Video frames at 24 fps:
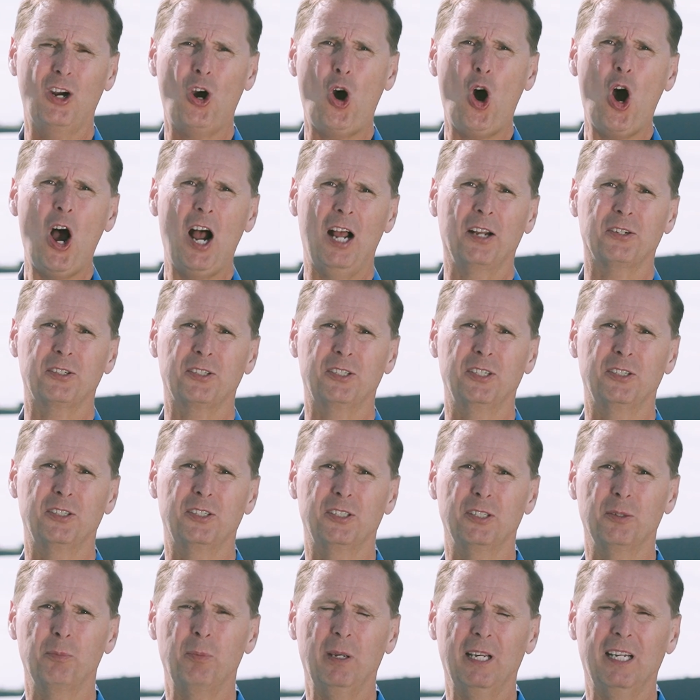cost
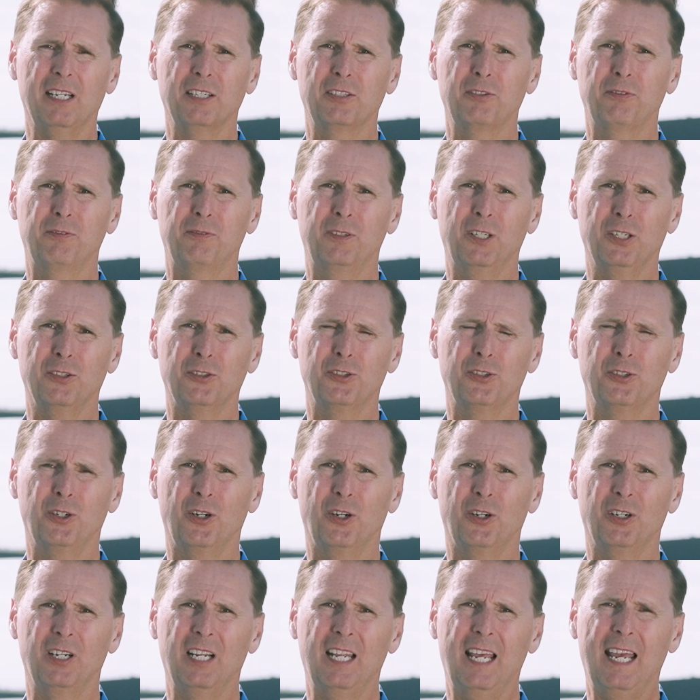is the biggest
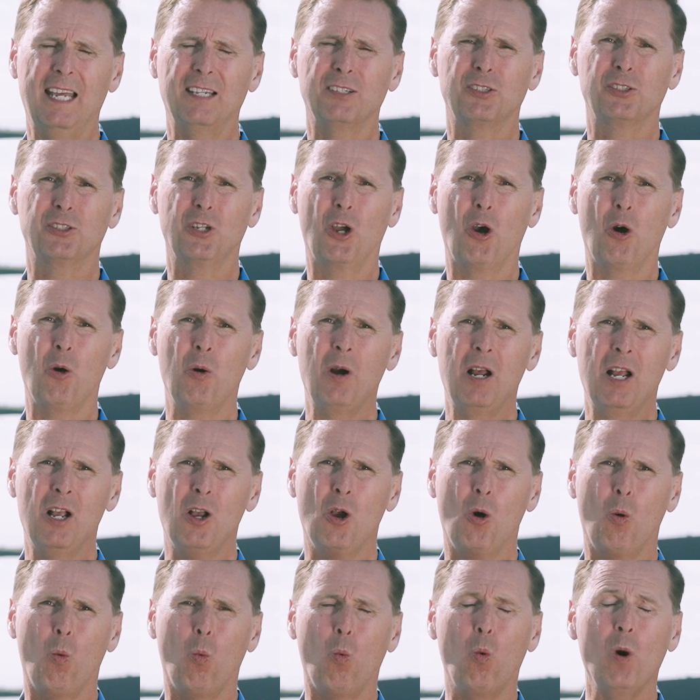concern. And so
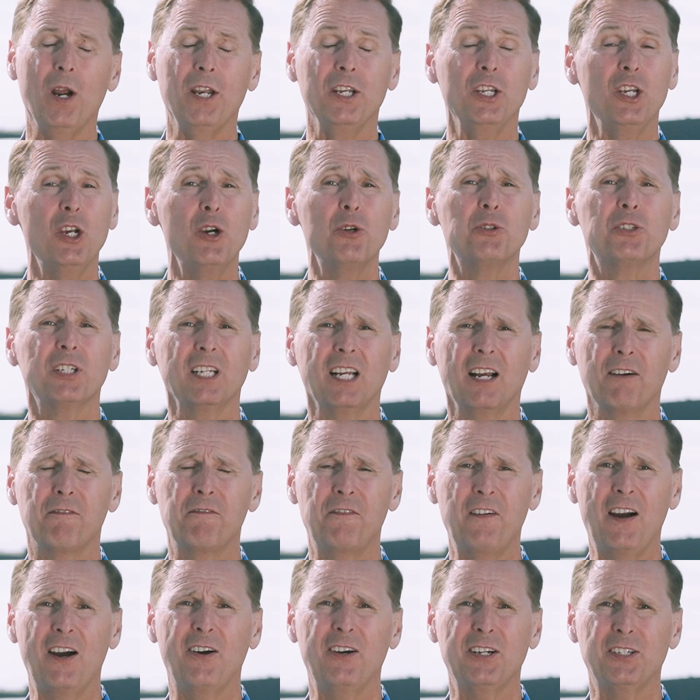when using a
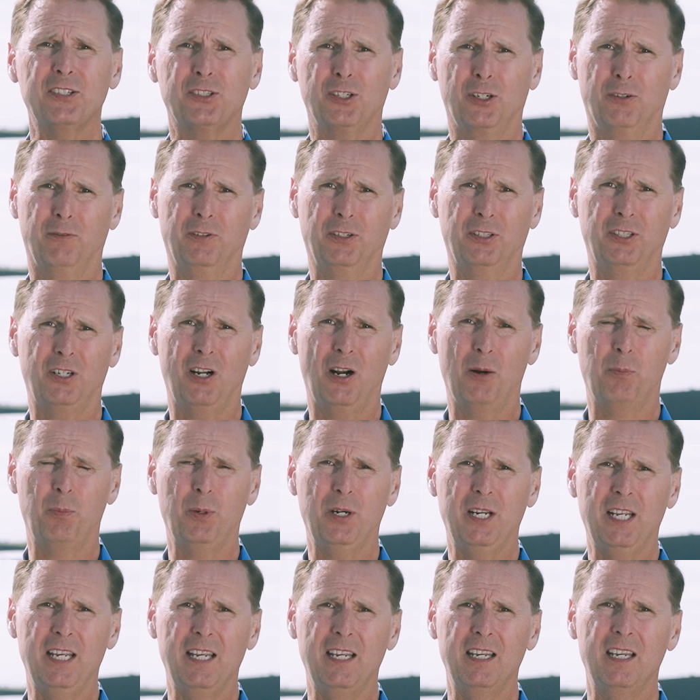ferry service
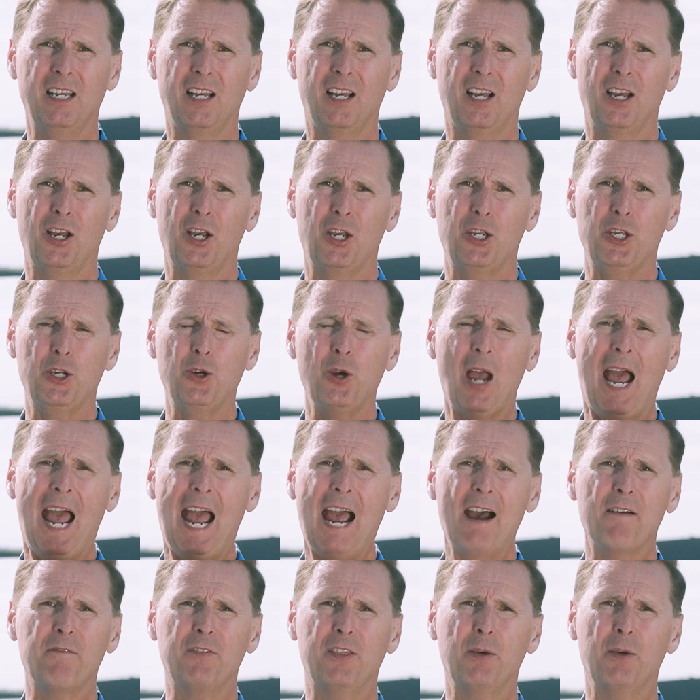company, you have